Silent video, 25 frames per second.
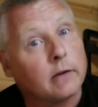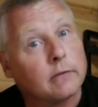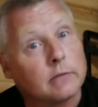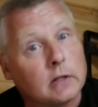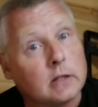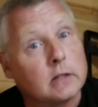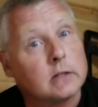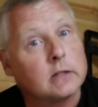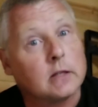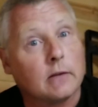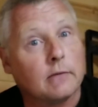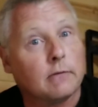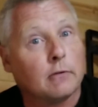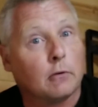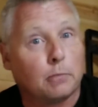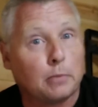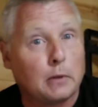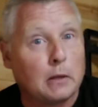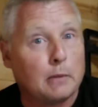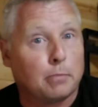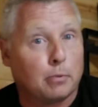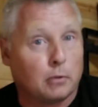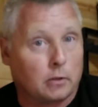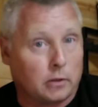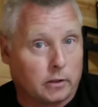of these evil
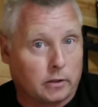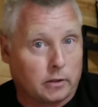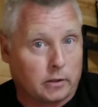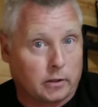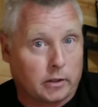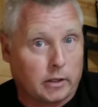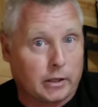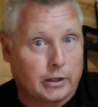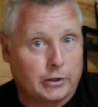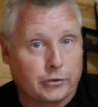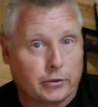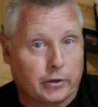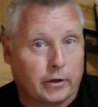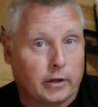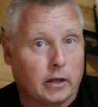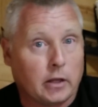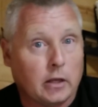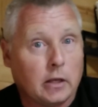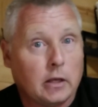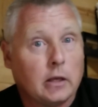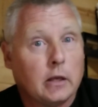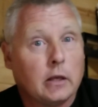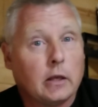people in our country,